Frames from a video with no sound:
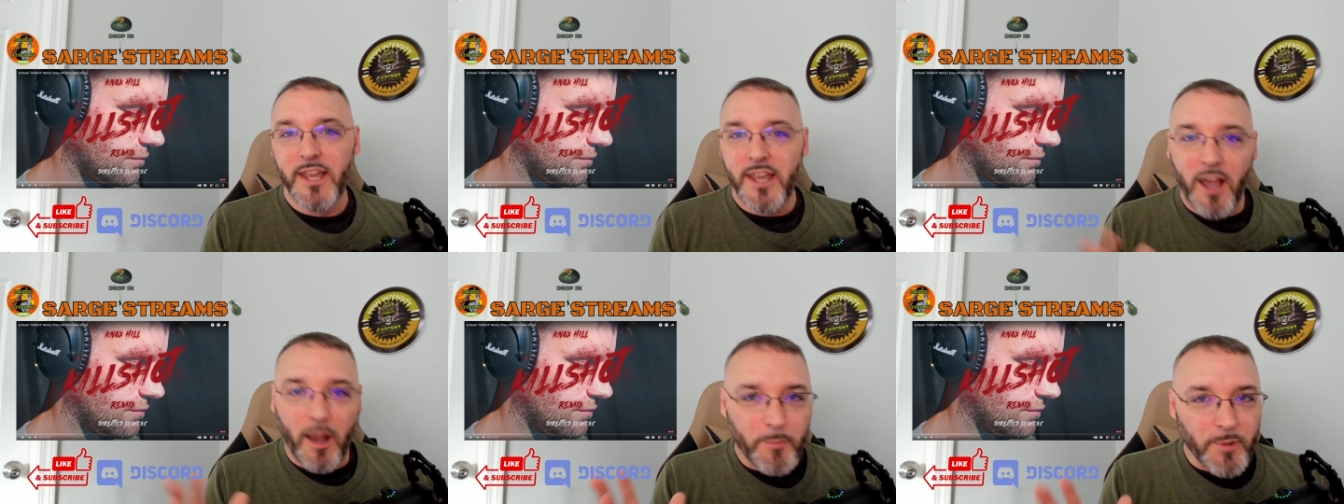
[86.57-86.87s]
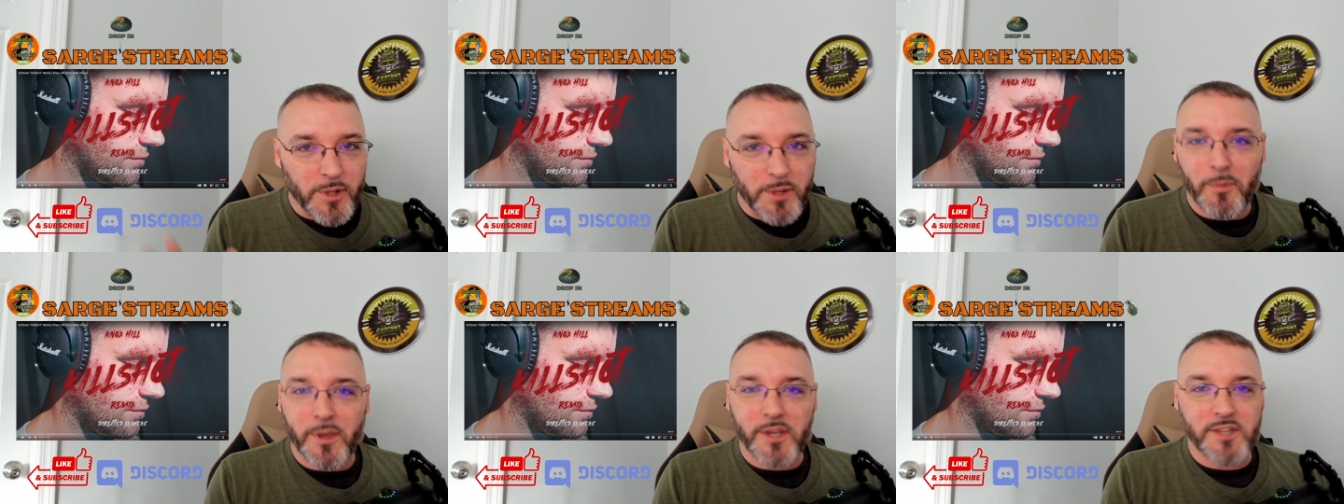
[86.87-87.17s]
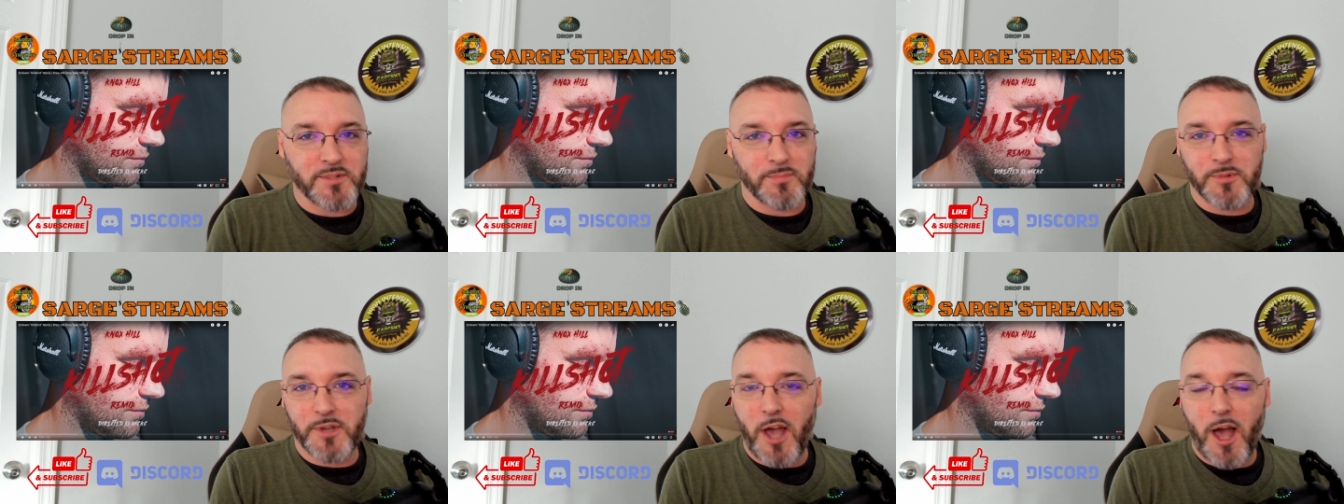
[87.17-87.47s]
I'm going to make
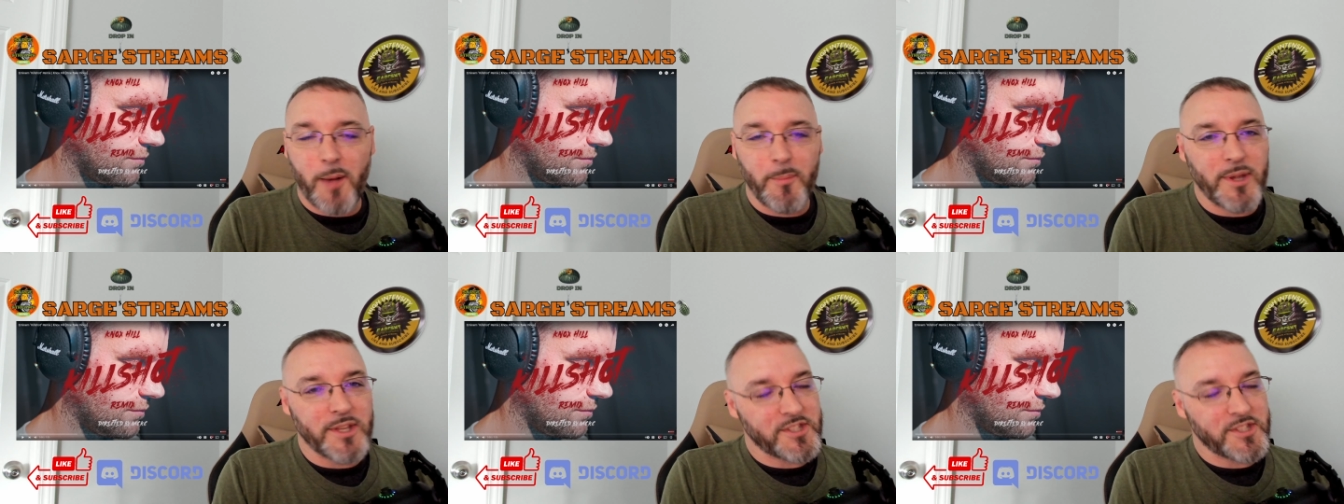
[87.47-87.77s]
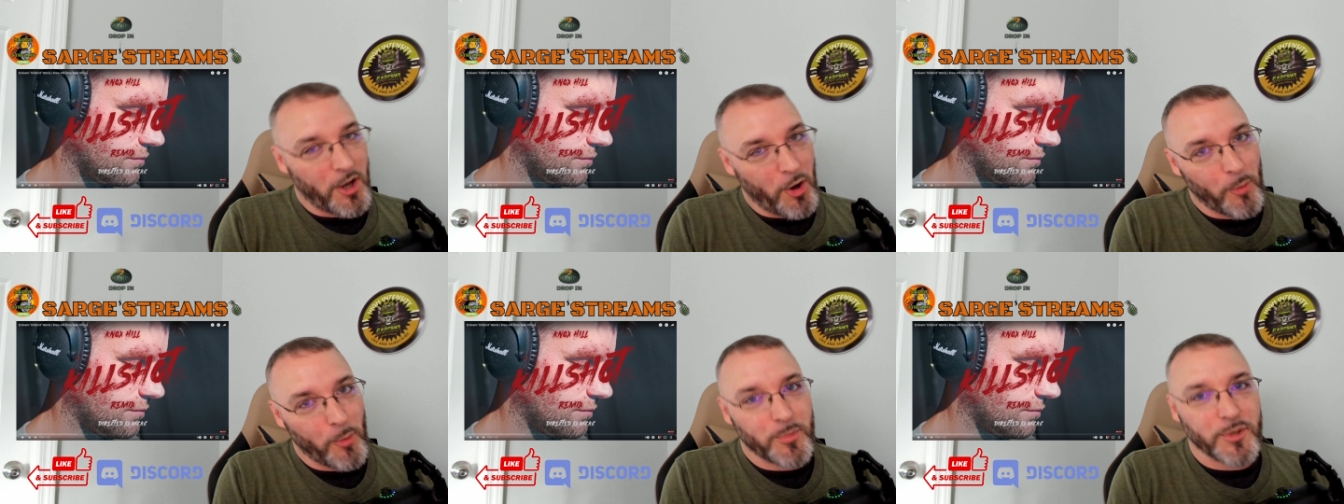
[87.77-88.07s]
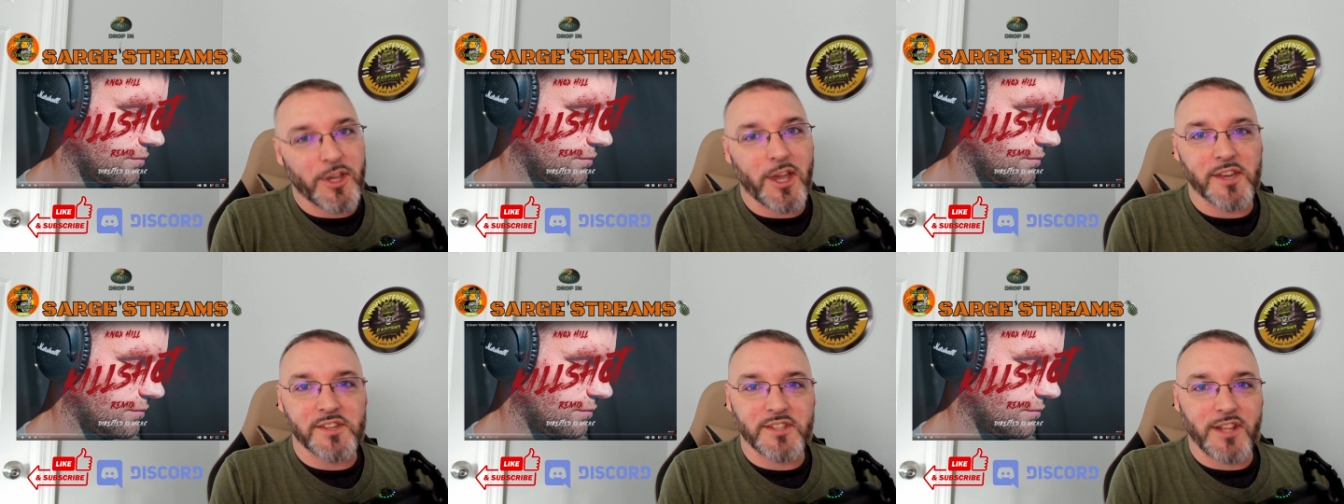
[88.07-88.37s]
some comments. I hope you
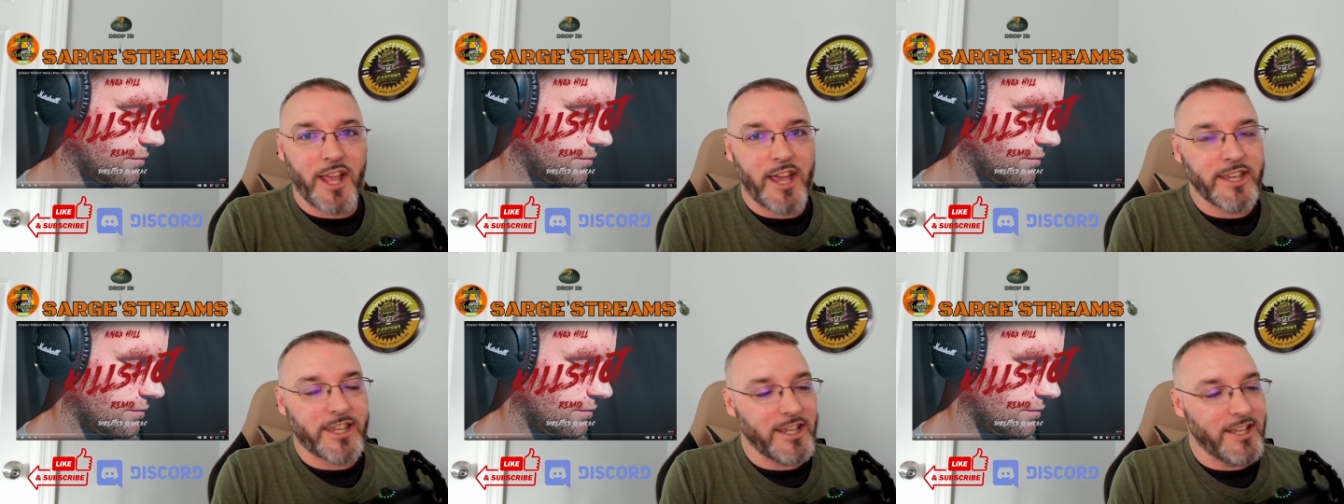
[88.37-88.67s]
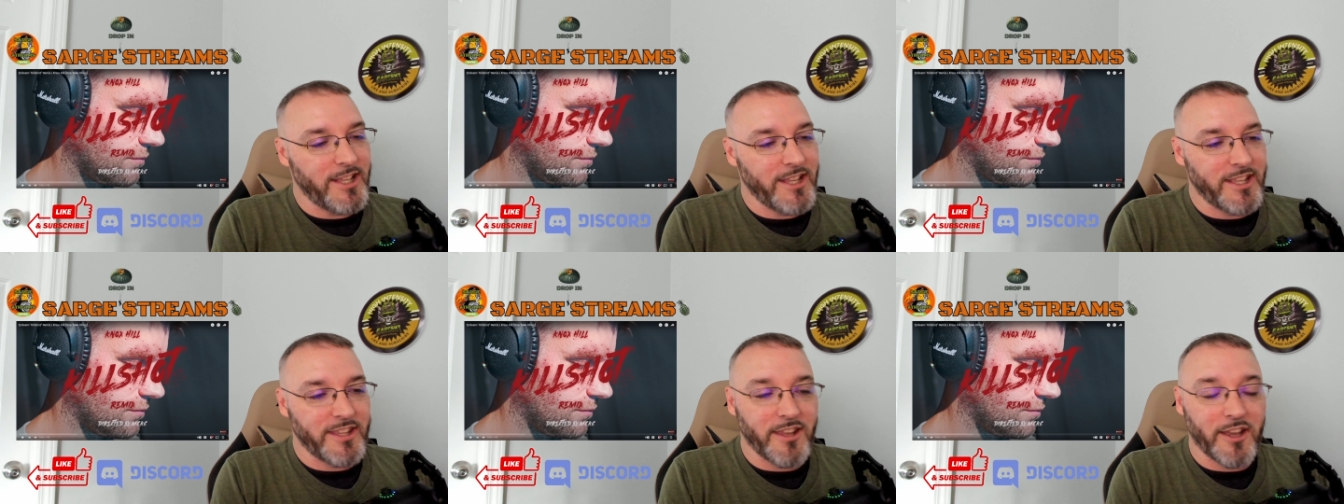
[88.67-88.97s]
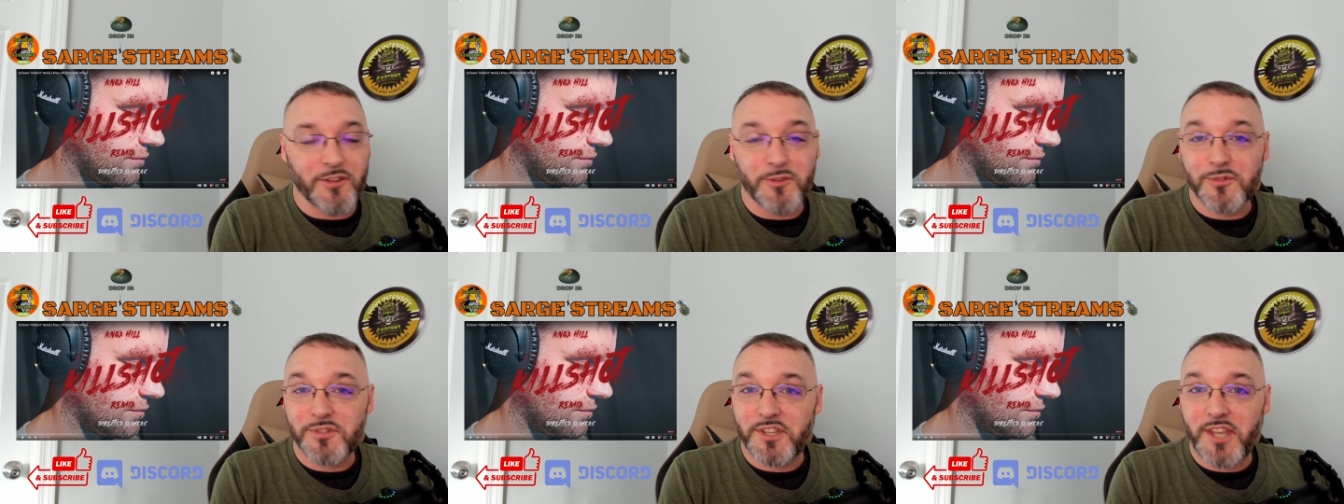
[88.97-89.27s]
guys like it and
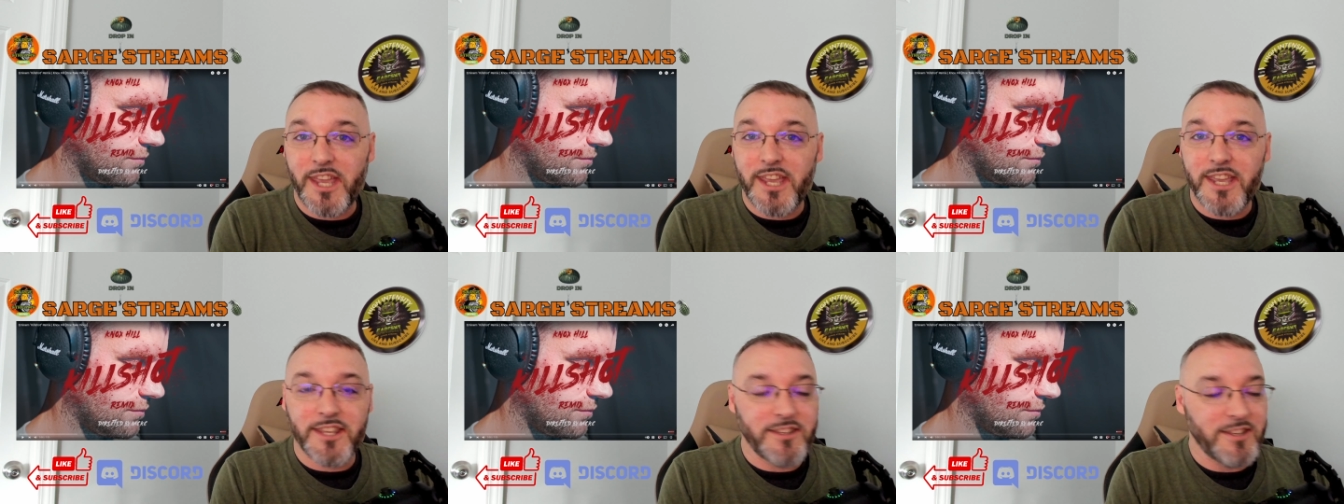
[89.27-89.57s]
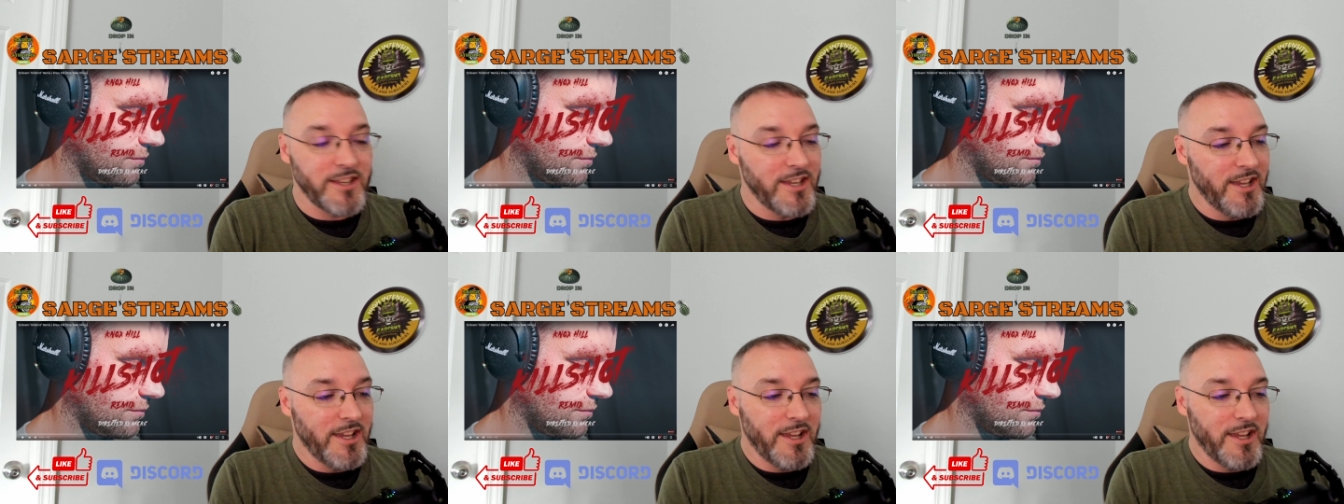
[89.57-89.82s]
understand